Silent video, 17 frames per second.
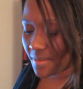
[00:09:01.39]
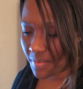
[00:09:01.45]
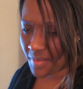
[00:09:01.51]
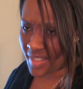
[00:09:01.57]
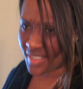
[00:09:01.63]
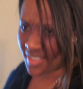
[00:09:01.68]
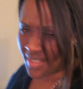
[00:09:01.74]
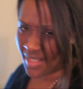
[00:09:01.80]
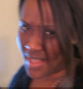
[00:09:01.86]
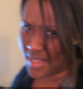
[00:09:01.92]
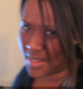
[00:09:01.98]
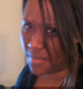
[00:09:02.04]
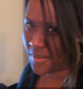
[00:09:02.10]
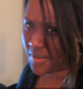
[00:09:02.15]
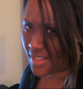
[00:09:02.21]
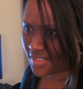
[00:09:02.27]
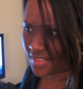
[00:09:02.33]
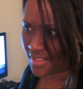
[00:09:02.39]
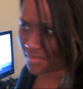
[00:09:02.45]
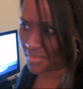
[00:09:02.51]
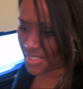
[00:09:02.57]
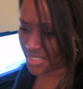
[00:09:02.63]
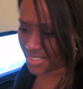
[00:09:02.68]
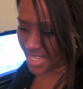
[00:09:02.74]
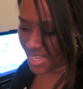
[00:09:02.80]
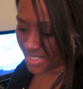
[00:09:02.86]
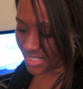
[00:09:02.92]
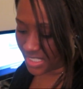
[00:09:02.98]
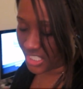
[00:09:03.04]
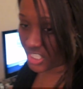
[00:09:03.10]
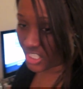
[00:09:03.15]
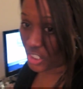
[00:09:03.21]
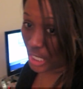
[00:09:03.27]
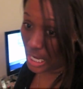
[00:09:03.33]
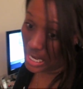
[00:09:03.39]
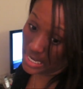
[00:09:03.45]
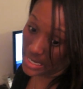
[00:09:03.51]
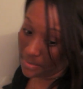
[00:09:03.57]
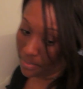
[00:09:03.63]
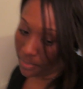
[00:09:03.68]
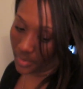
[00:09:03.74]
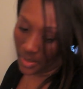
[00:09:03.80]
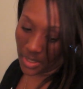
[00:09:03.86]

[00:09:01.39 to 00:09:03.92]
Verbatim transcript: But I still out of breath, so I'm just out of shape.